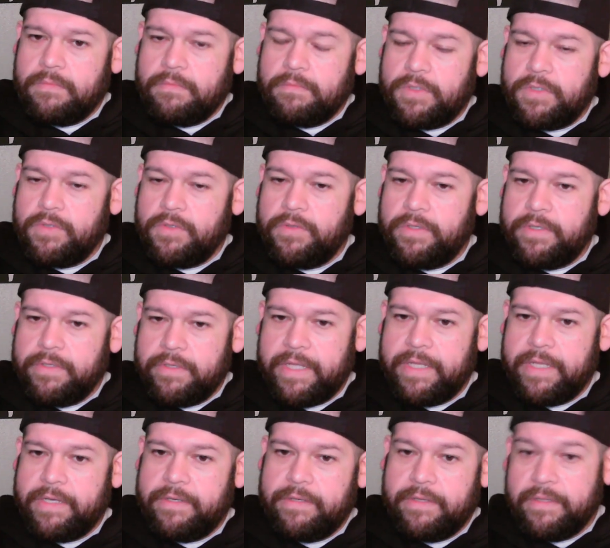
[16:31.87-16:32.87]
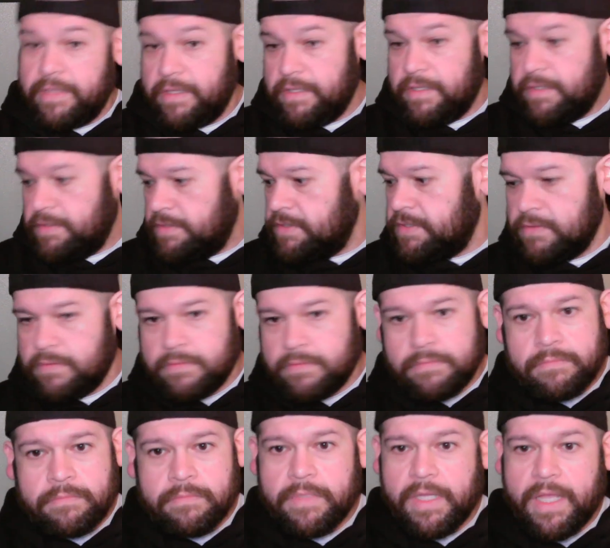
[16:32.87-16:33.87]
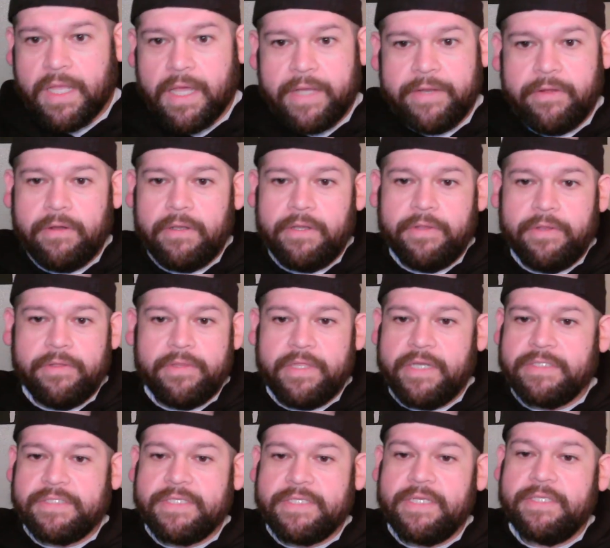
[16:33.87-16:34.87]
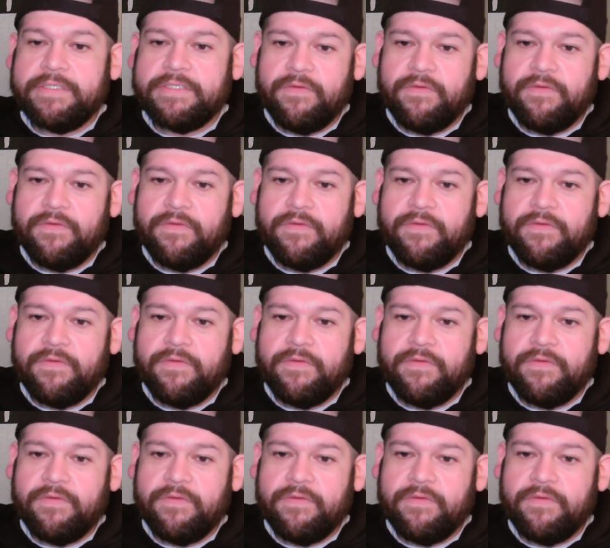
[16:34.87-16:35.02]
New Year hitting, and then they still they got here earlier than it said.